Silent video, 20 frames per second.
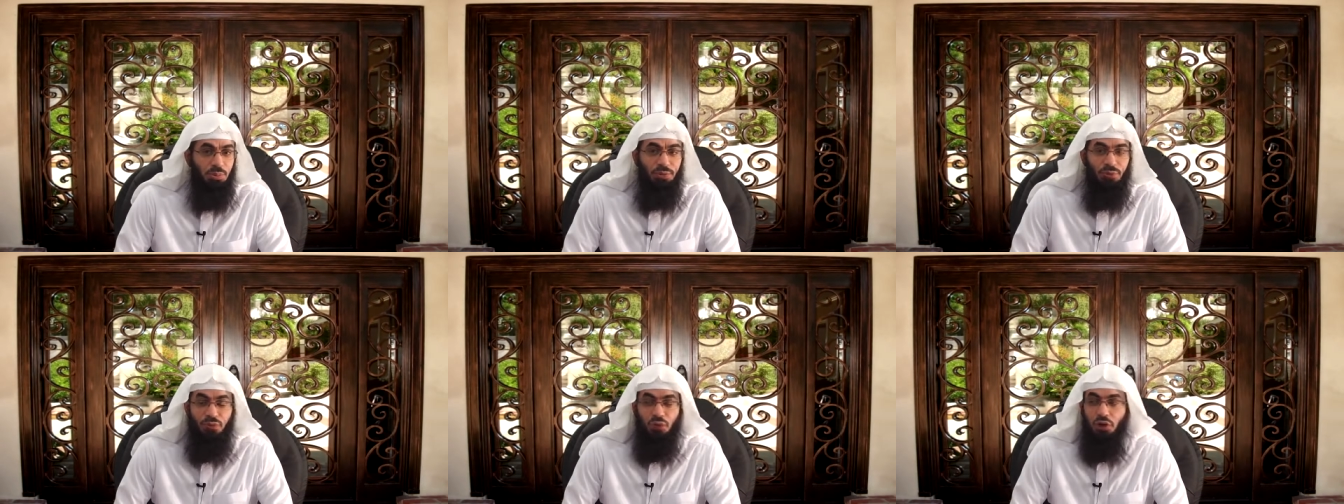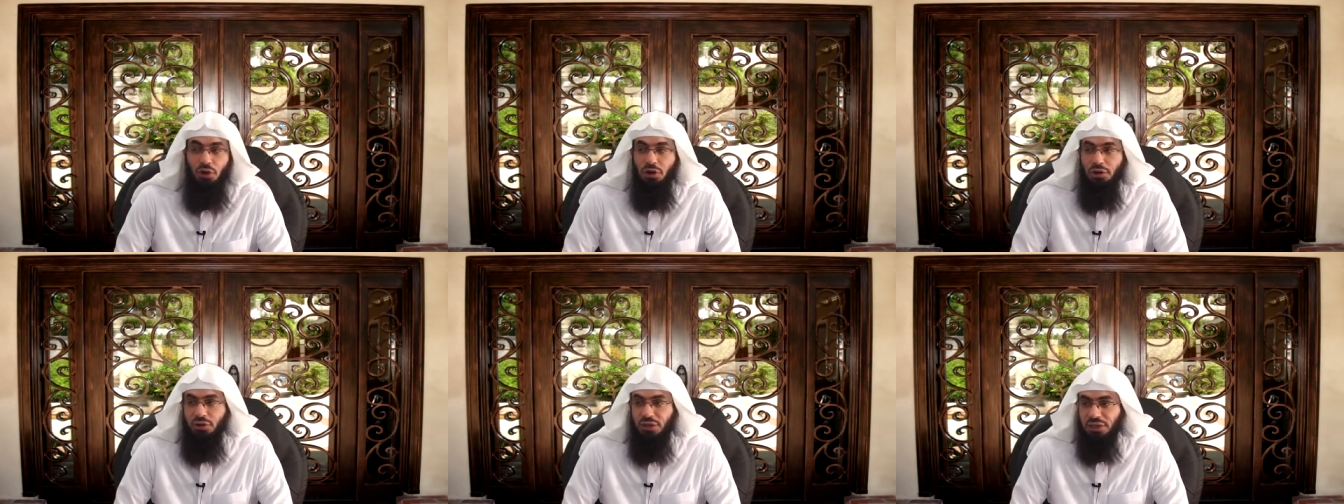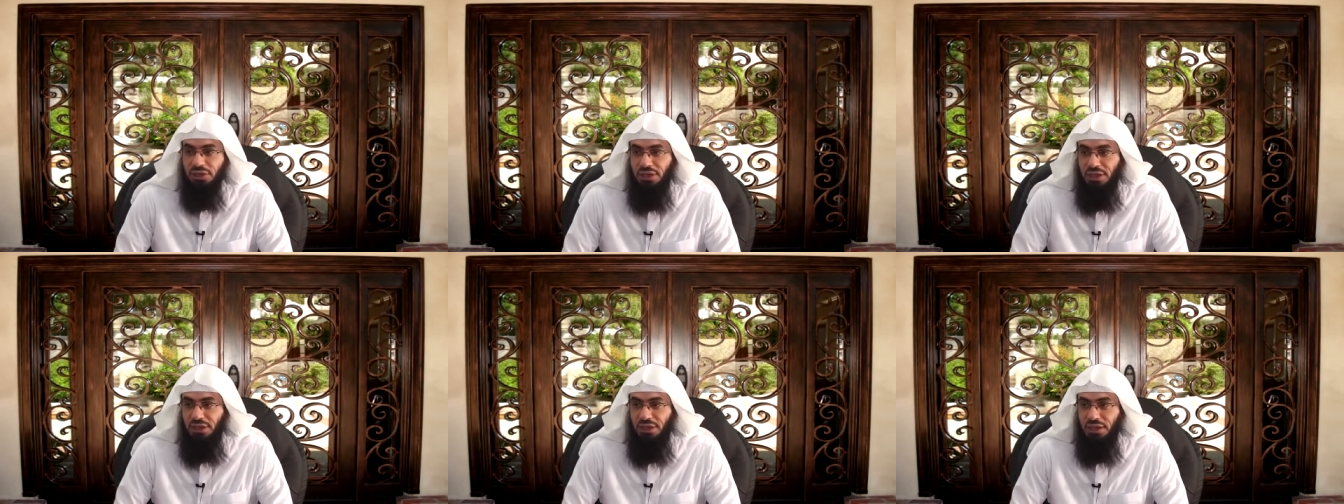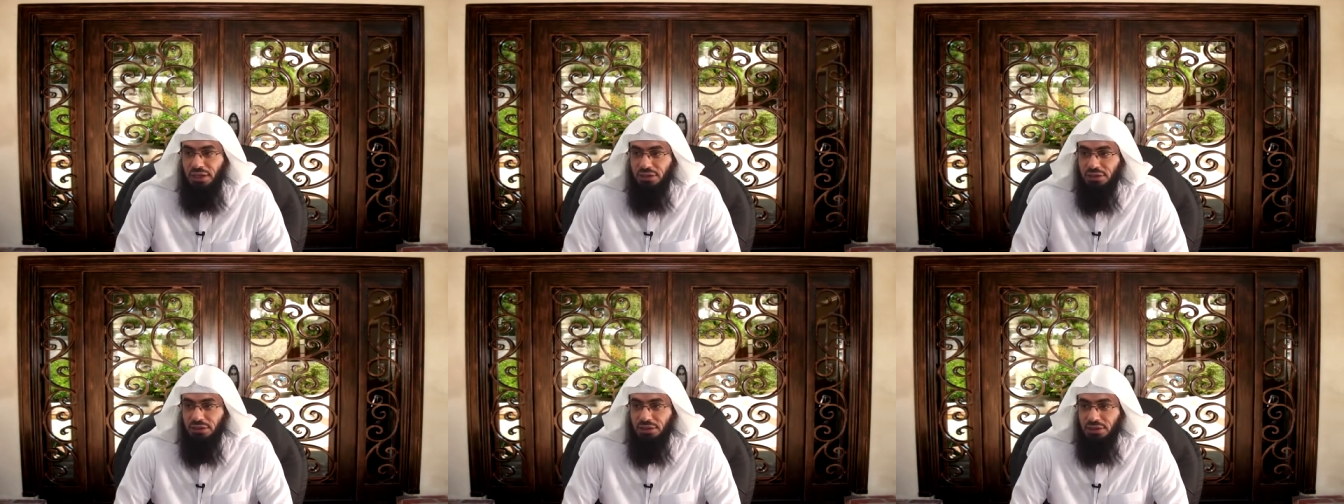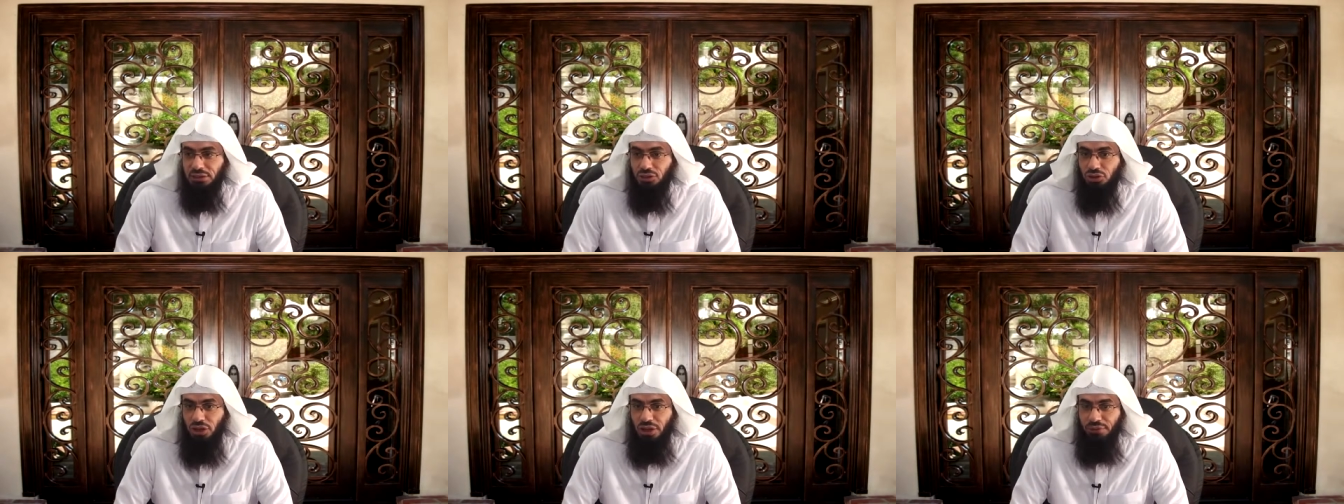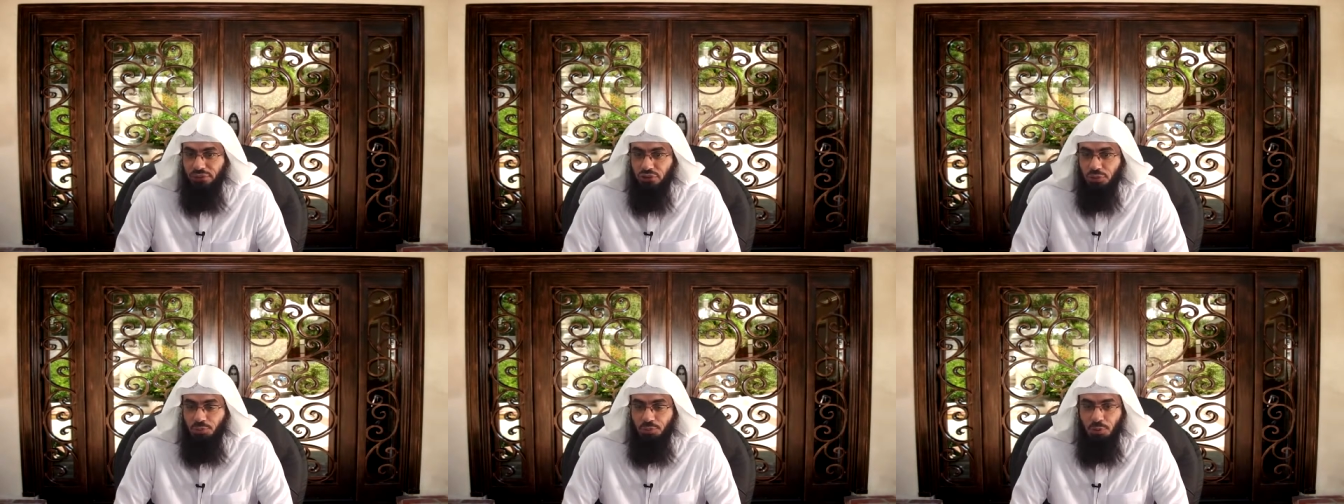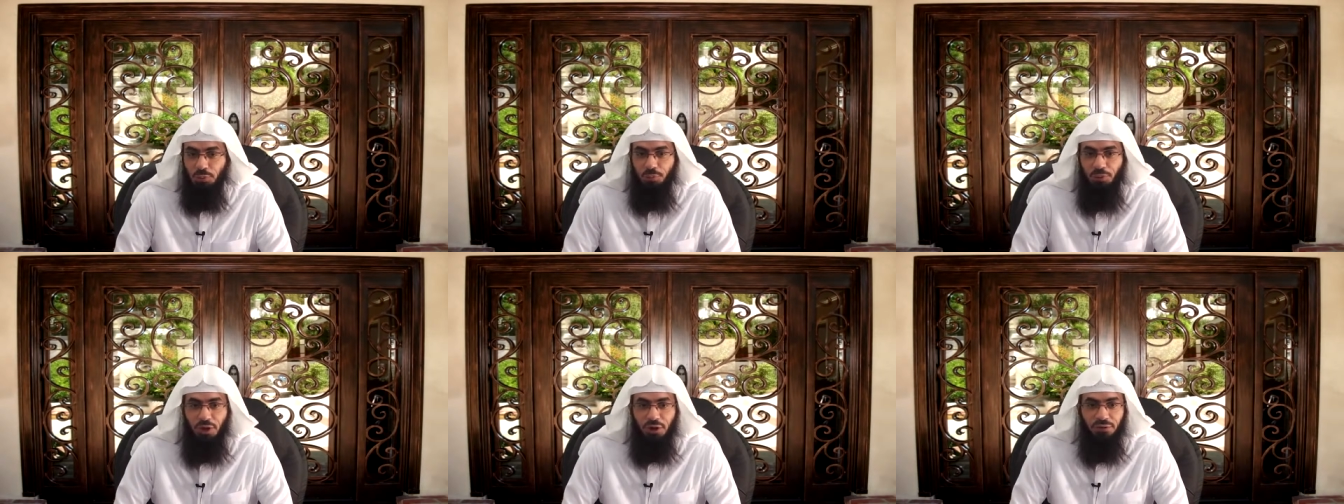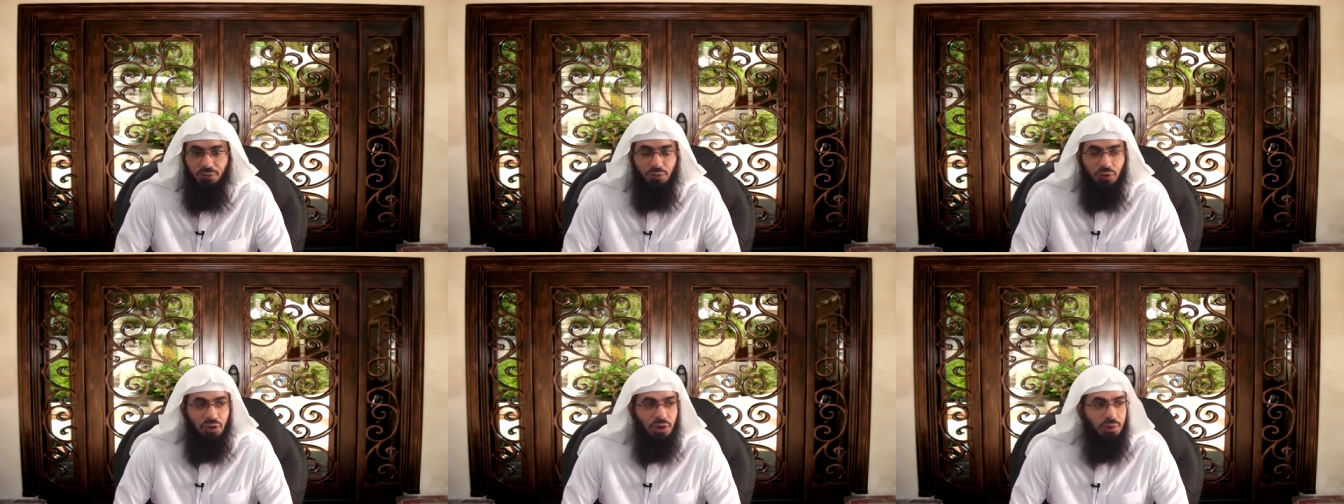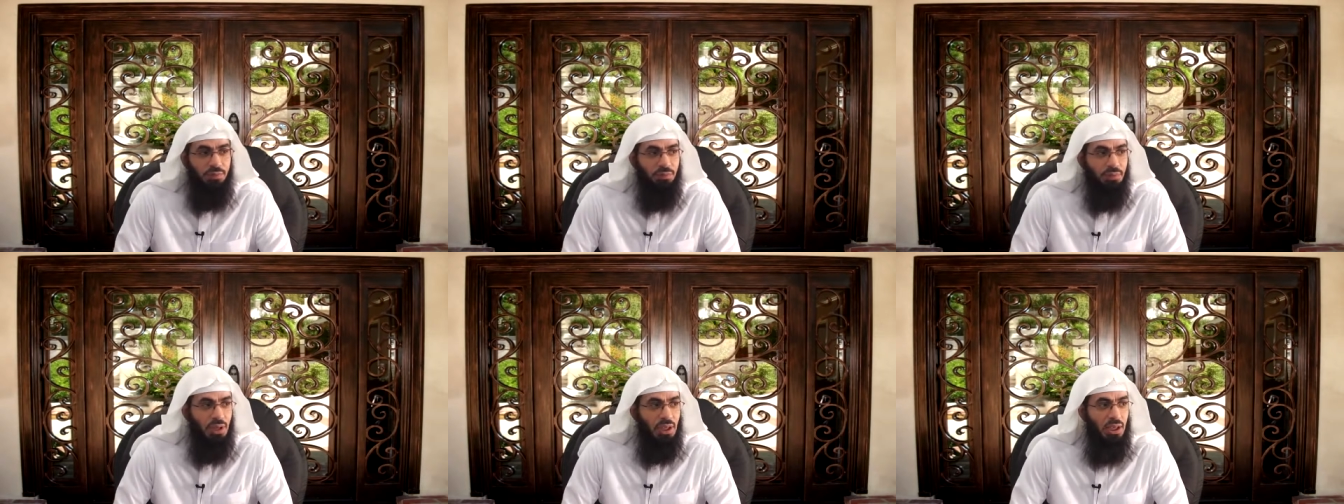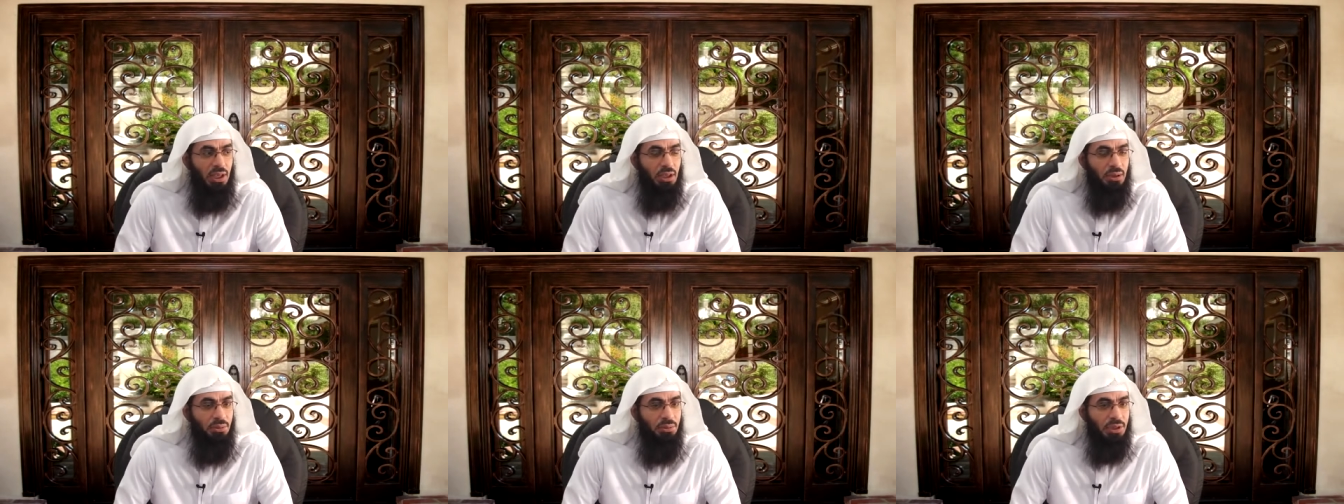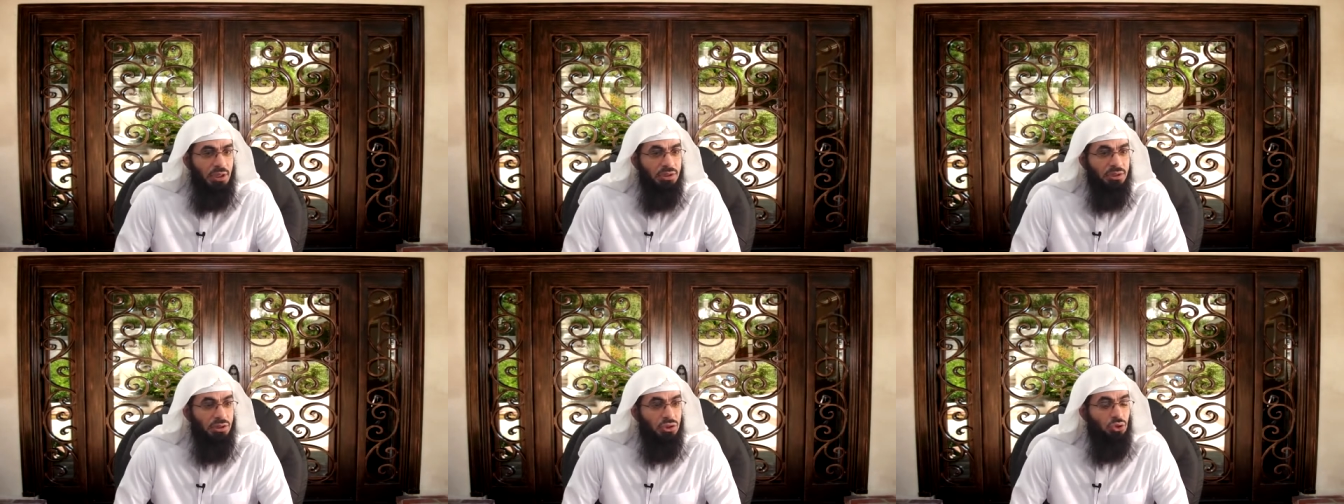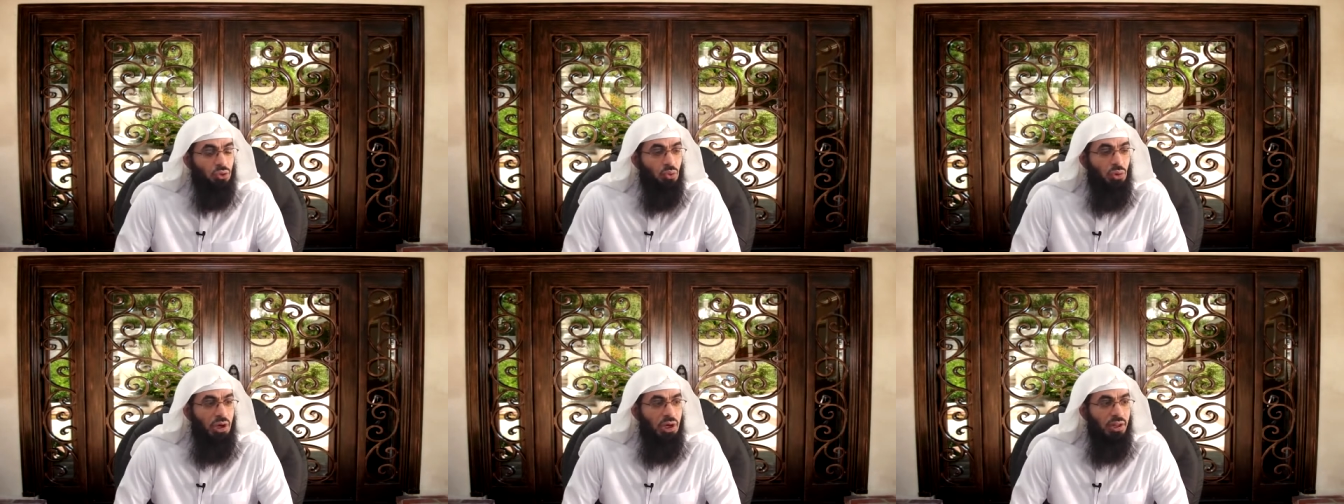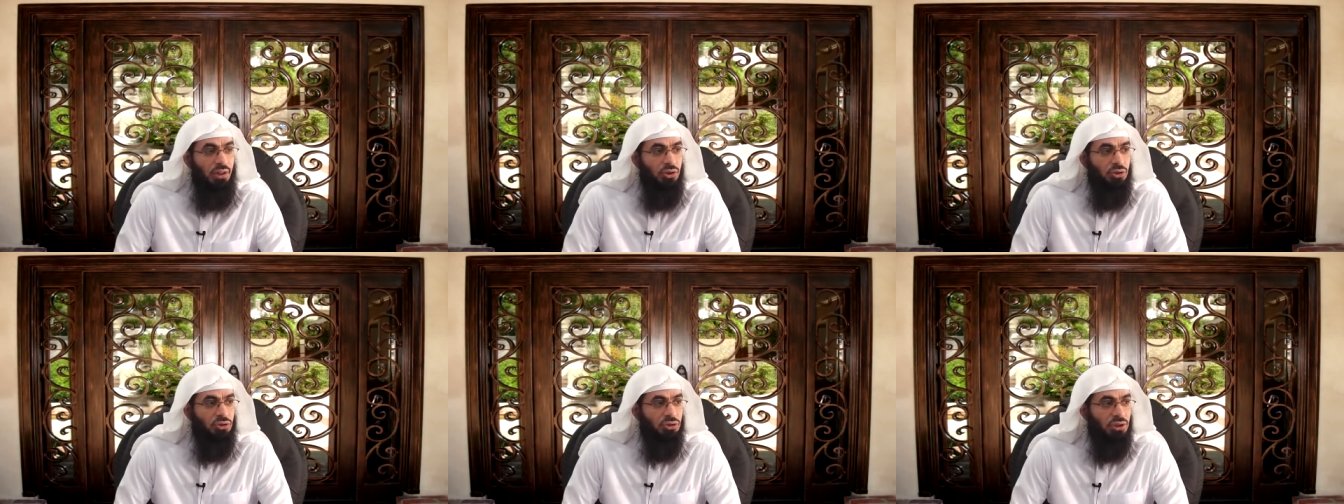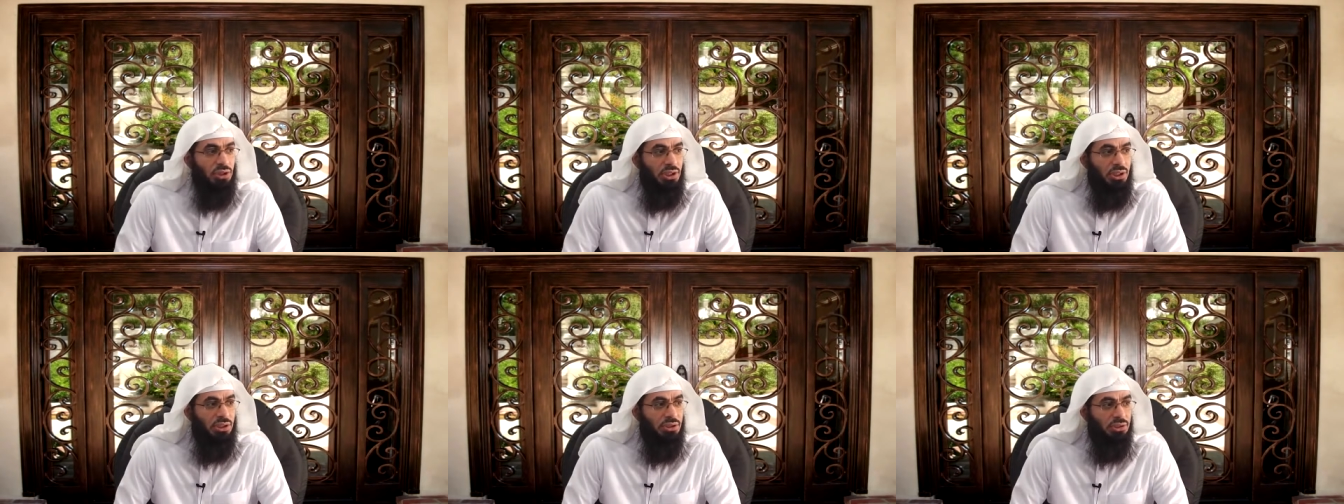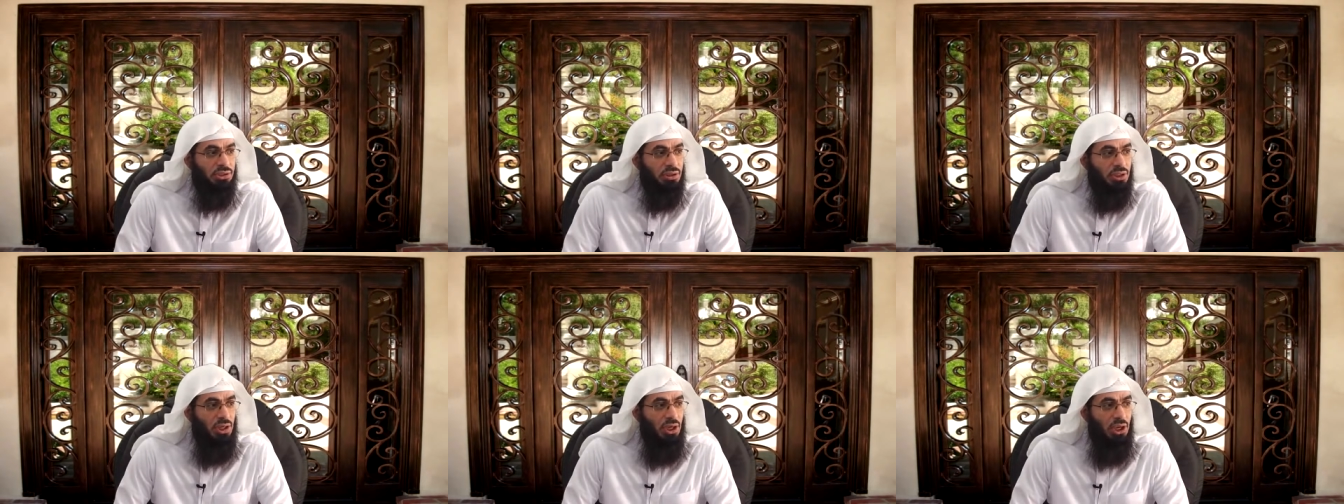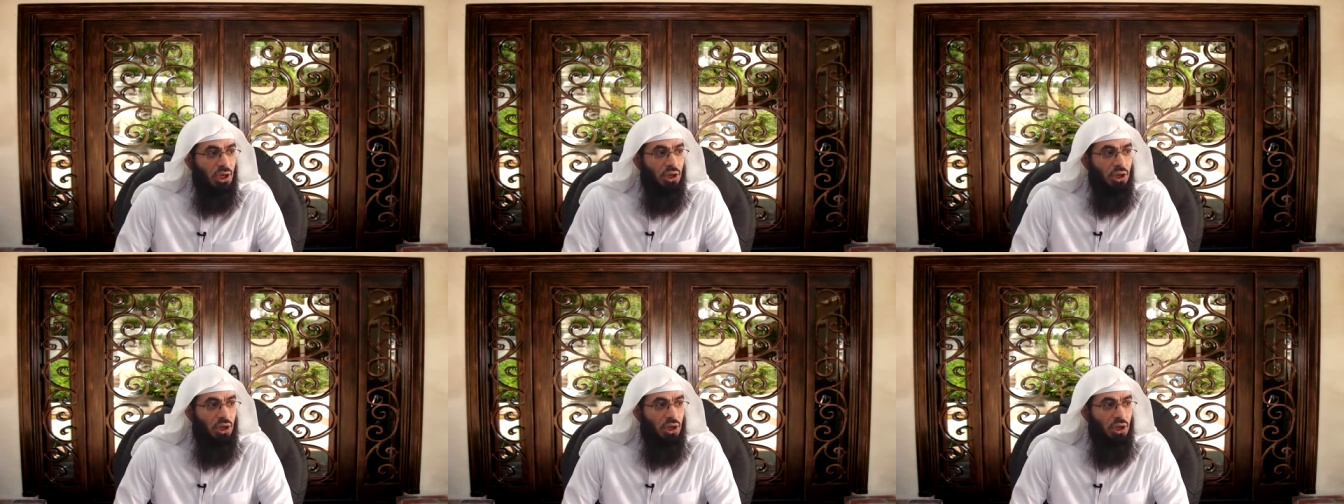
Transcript: before the 10 nights because you have to prepare for it because it's one of those nights.